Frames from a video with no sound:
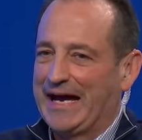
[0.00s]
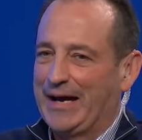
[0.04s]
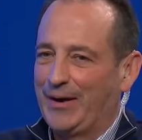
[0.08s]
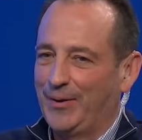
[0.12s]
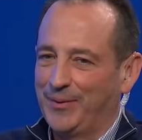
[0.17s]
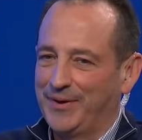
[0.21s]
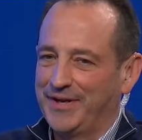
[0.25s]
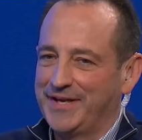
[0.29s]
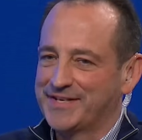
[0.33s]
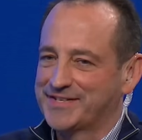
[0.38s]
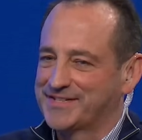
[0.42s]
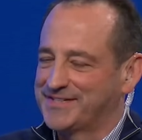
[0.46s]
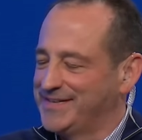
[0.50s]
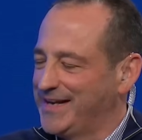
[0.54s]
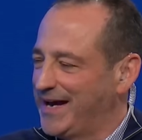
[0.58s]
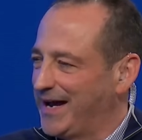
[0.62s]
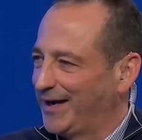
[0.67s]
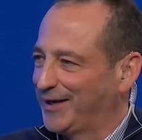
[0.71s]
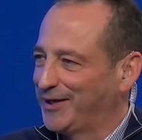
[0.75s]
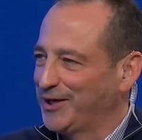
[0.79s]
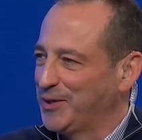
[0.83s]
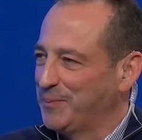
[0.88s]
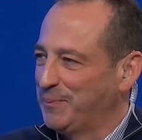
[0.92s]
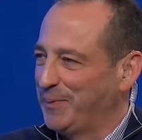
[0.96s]
out is
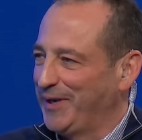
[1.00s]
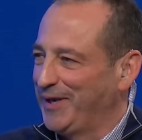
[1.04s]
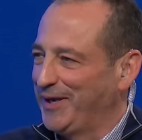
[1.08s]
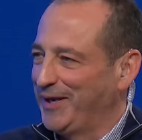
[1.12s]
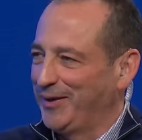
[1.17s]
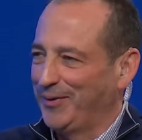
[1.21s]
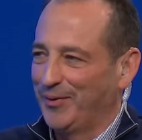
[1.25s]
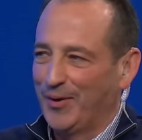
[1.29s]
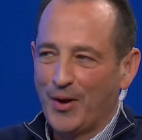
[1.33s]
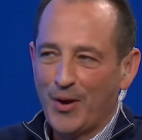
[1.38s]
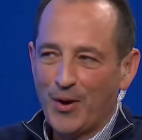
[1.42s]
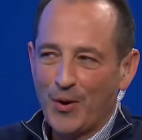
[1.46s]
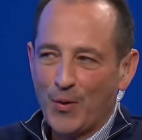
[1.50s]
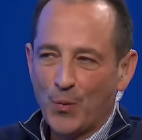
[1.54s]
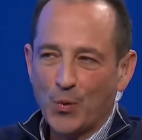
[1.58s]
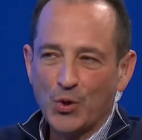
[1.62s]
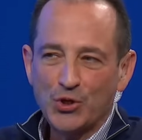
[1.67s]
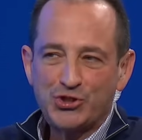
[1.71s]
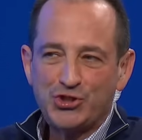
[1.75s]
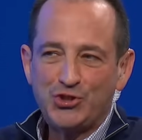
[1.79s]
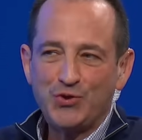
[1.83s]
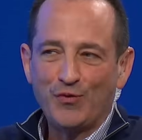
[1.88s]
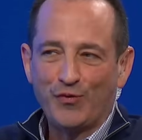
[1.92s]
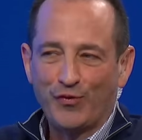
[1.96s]
not going to be
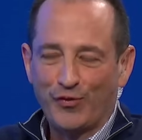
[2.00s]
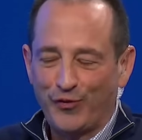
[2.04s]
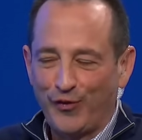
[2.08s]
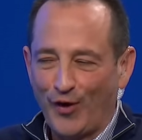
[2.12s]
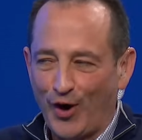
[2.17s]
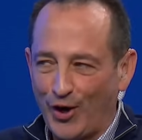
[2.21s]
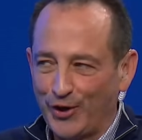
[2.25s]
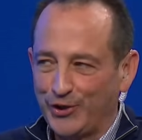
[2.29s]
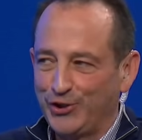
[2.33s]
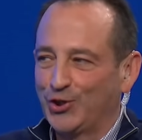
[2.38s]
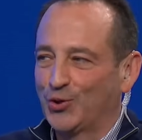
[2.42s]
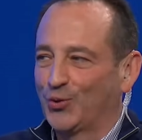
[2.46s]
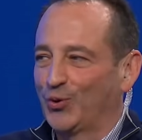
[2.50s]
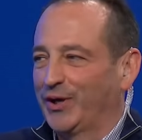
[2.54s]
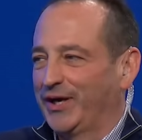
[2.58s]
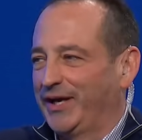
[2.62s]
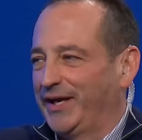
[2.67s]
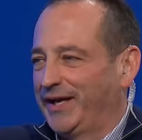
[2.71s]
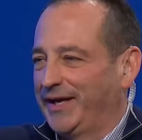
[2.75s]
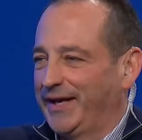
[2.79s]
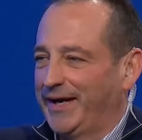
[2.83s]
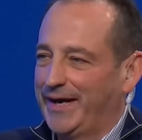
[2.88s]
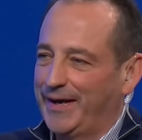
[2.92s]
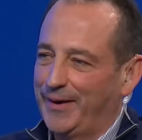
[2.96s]
what you thought you were
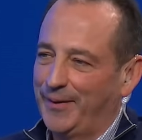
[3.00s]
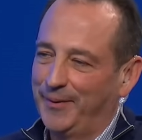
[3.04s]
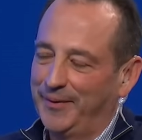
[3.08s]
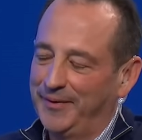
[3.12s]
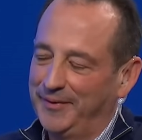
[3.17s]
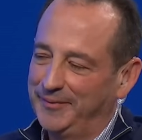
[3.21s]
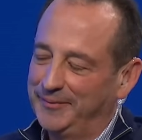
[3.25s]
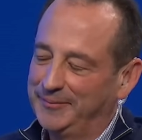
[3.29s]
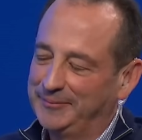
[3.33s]
going to get out.